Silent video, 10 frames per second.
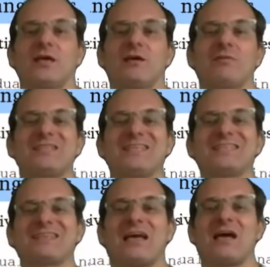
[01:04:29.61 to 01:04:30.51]
which is
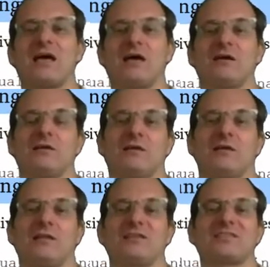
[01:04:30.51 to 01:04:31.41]
a,
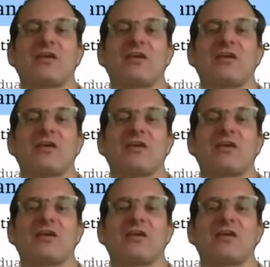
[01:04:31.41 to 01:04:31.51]
let's say,